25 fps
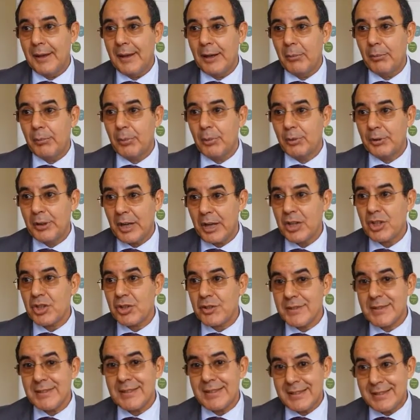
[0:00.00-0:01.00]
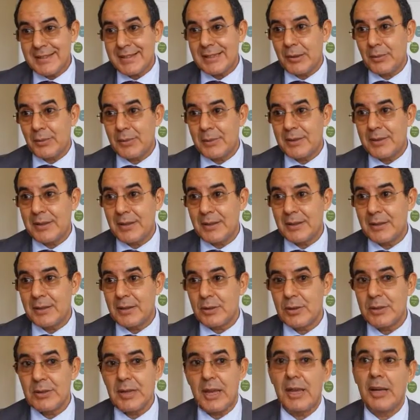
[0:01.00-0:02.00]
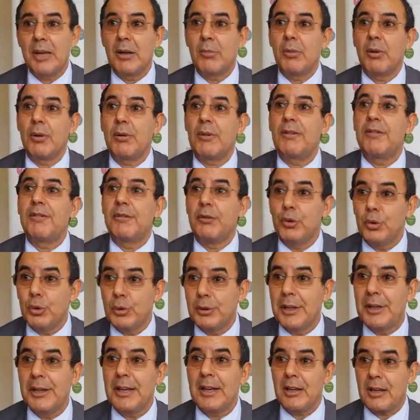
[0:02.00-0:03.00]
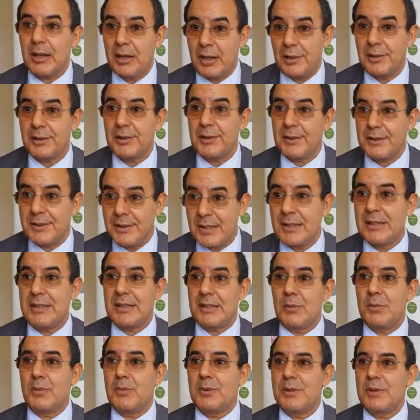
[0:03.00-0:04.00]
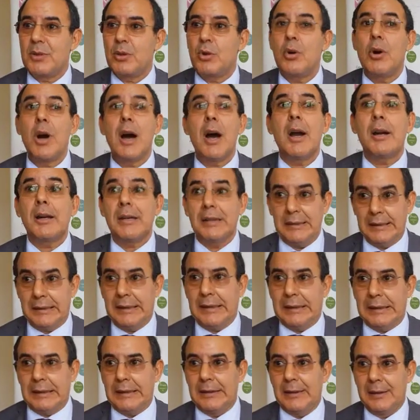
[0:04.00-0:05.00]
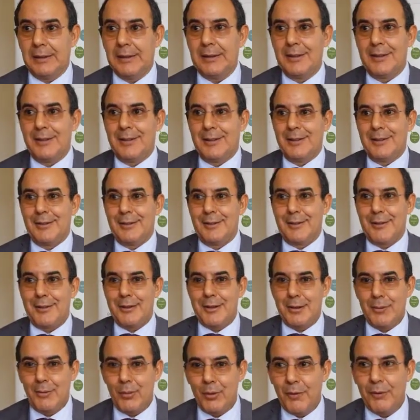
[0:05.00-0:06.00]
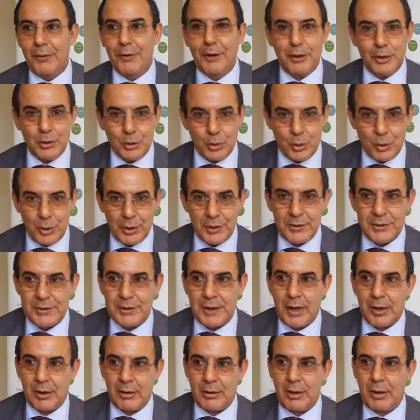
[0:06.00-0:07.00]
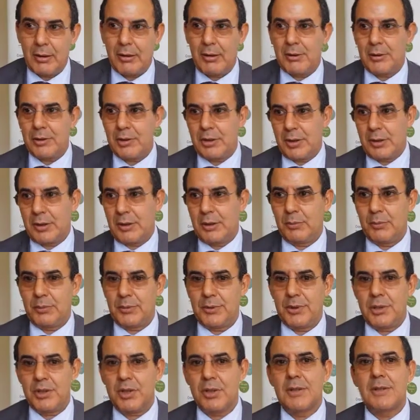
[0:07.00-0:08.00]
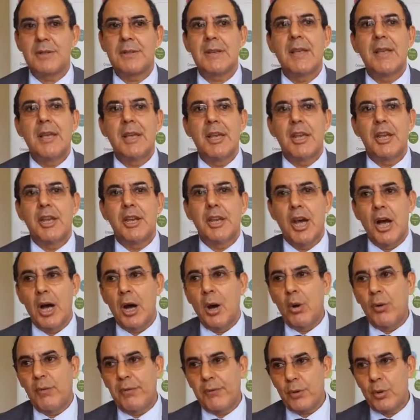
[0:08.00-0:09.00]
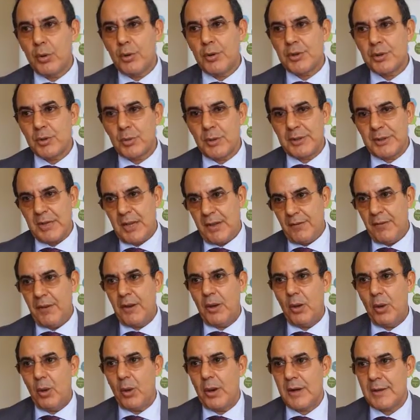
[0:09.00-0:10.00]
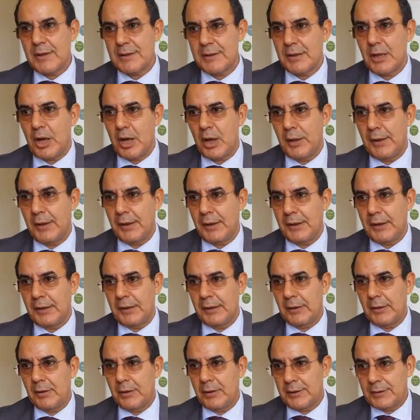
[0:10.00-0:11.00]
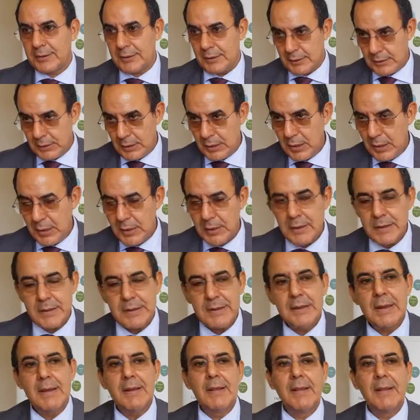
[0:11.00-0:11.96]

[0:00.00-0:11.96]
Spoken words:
production systems and sustainable food and agricultural systems, you are indeed moving towards agroecological positions. Now, of course, what FAO has done in the recent years,